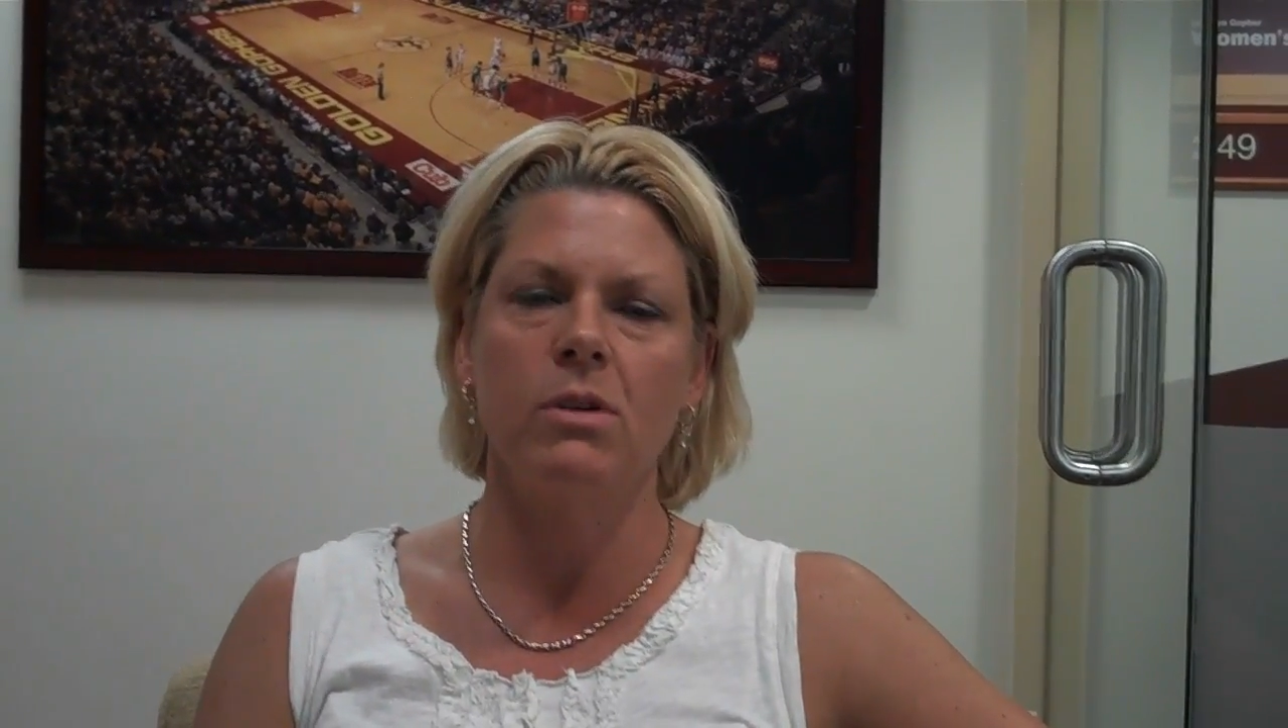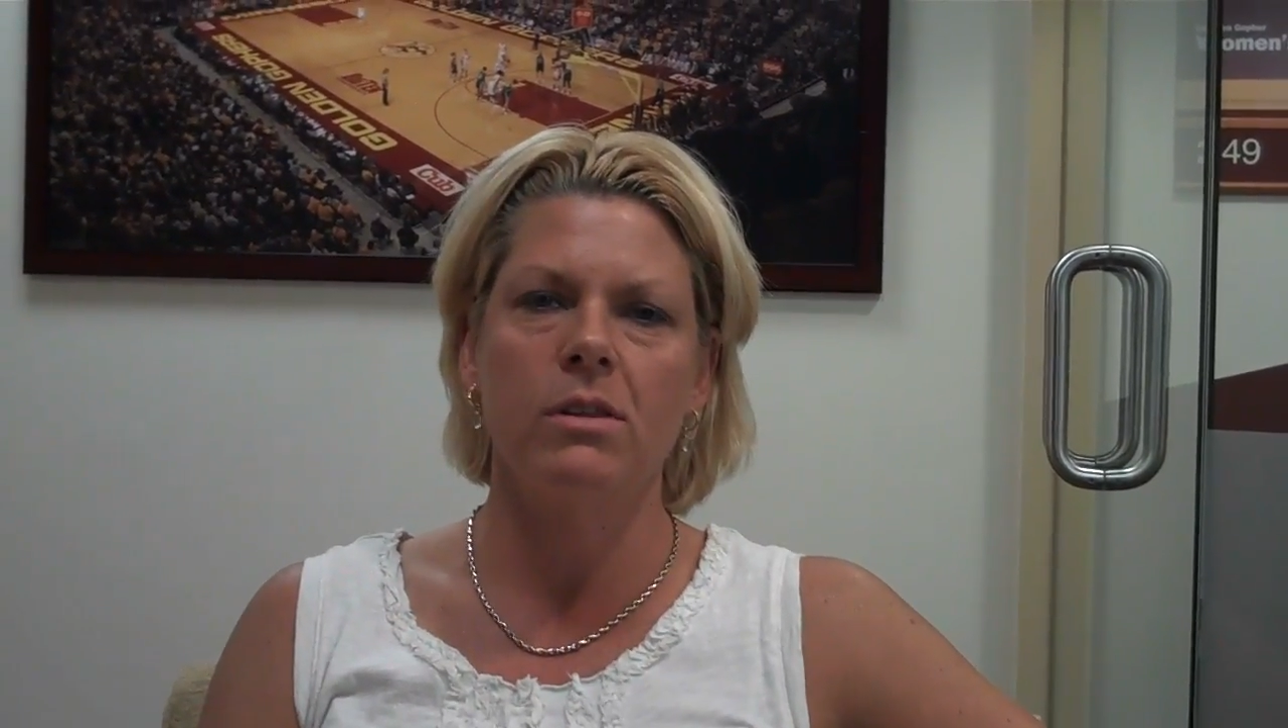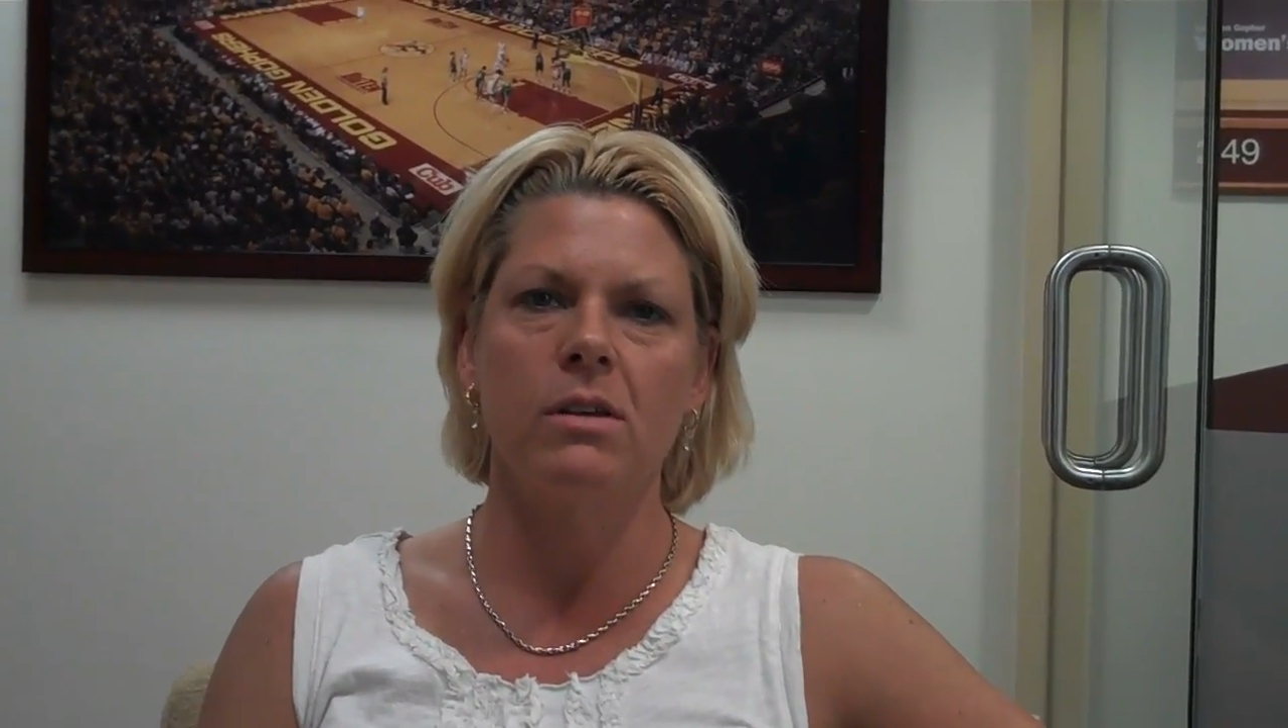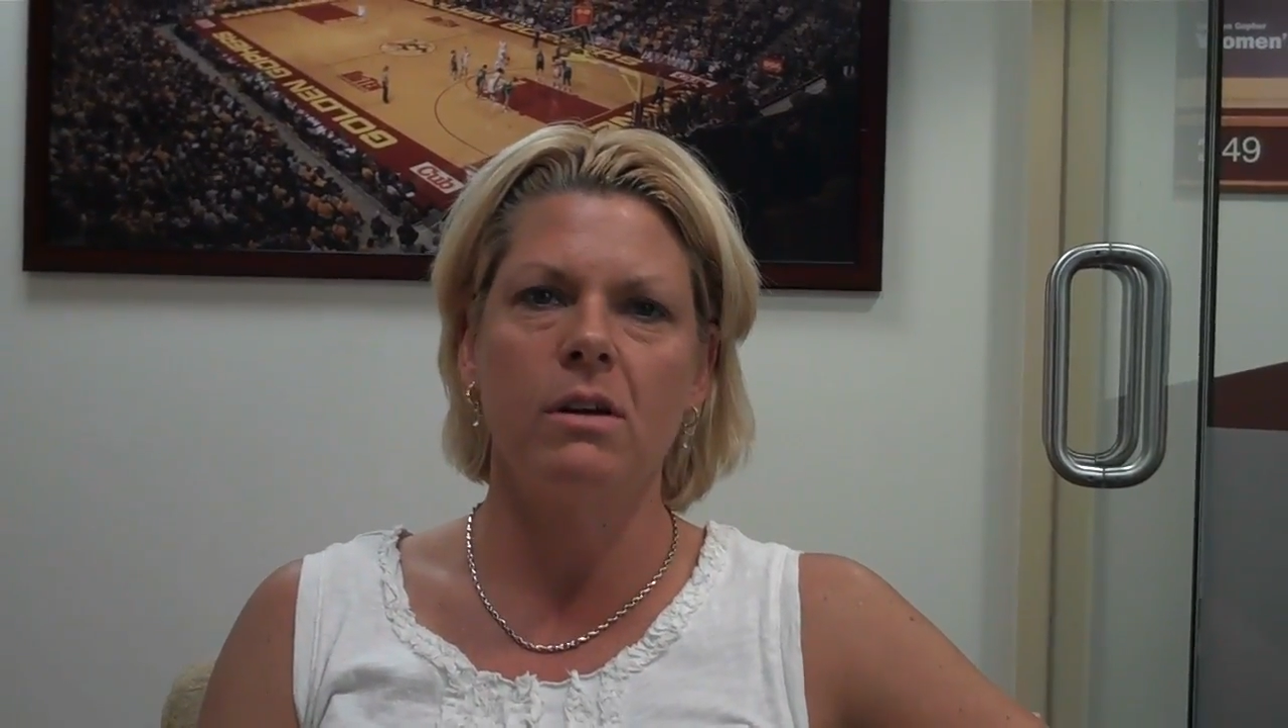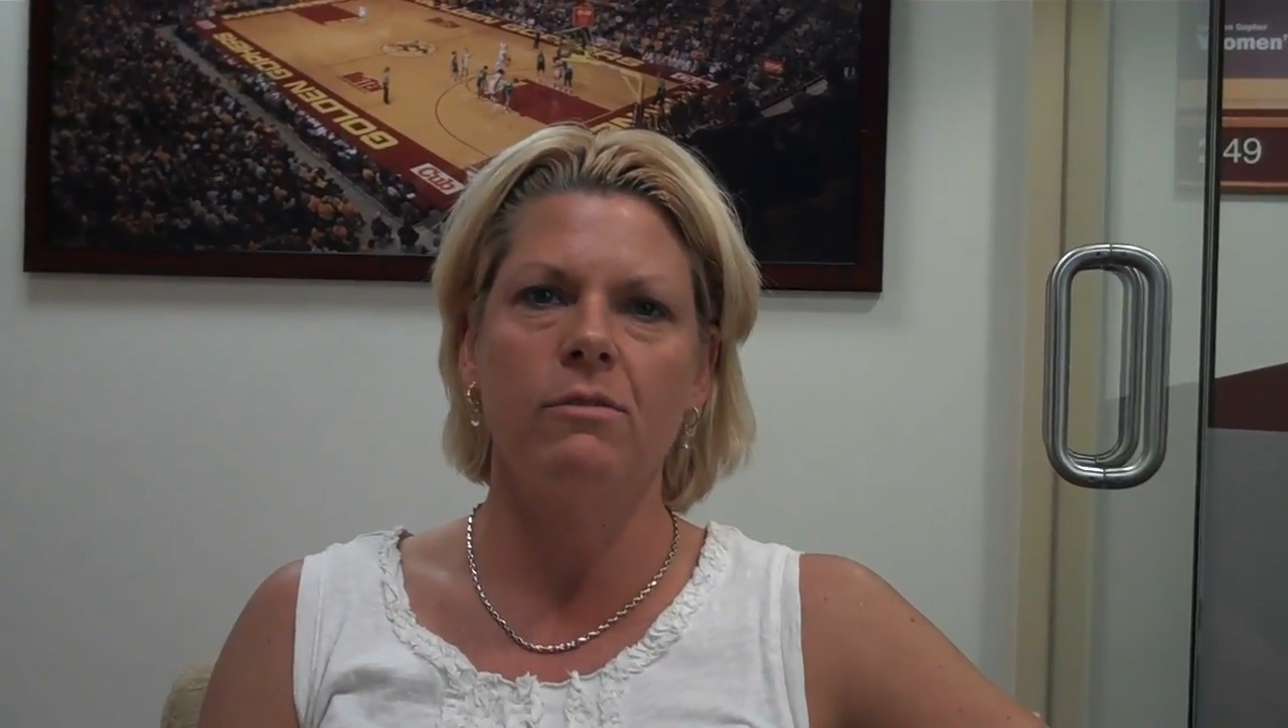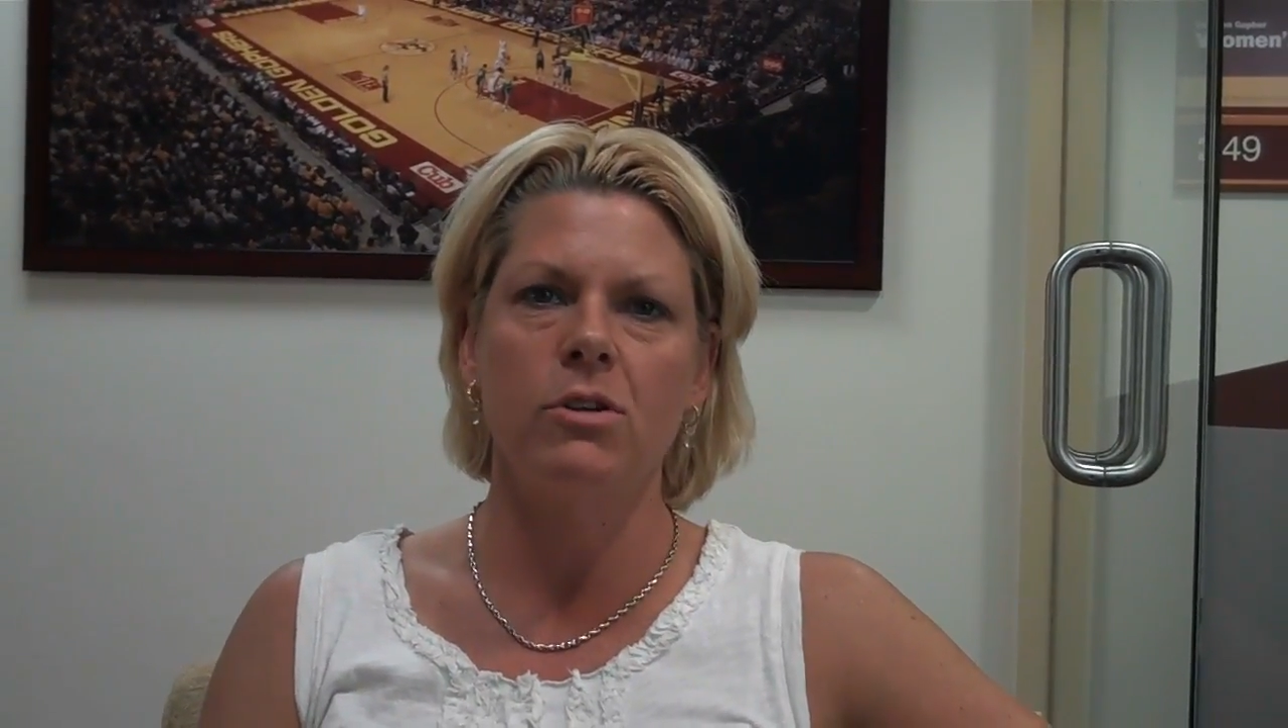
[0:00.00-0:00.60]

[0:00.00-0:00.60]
with uh,